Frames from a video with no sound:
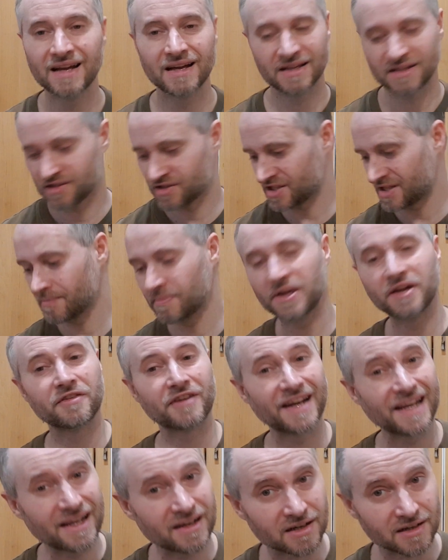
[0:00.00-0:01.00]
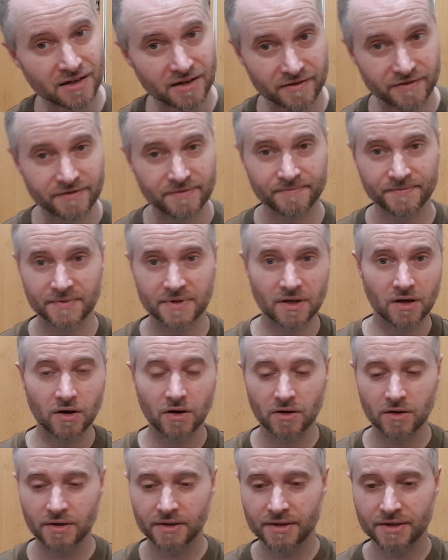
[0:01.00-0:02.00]
simply recurve.
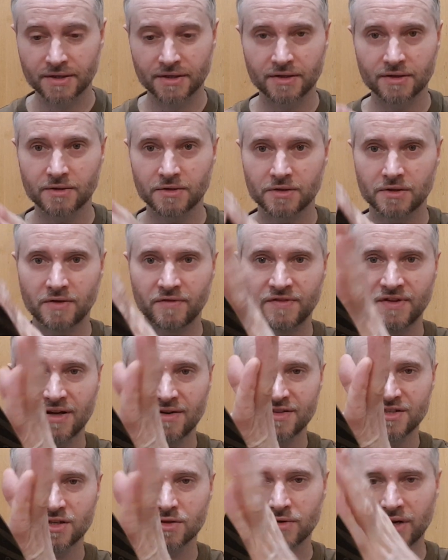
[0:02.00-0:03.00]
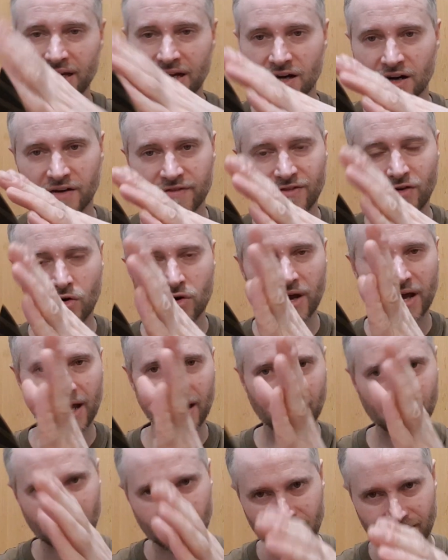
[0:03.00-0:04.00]
If there is no recurve,
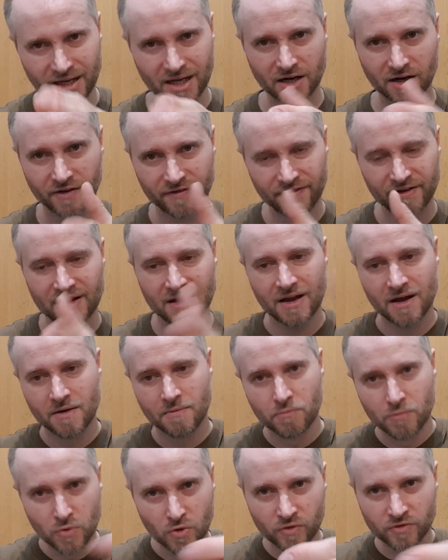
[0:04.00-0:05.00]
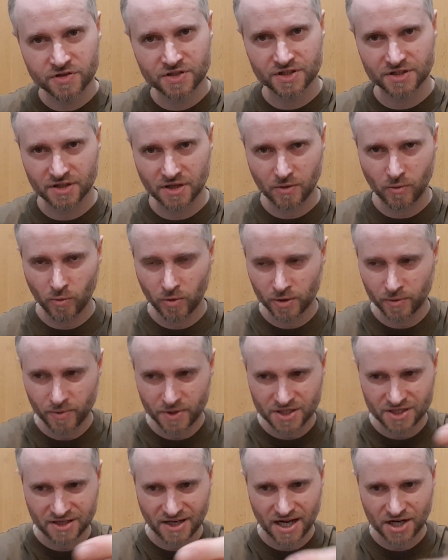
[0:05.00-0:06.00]
okay, the recurve moves what we
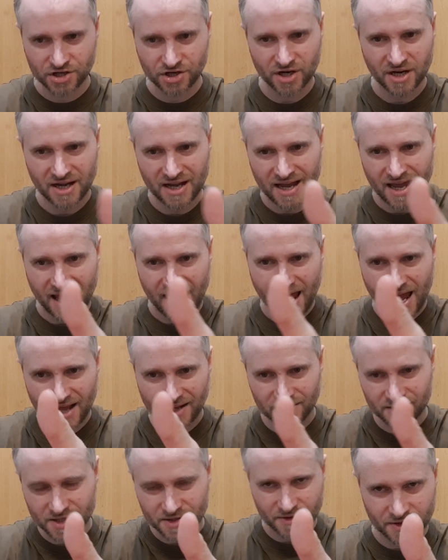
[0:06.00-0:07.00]
slash and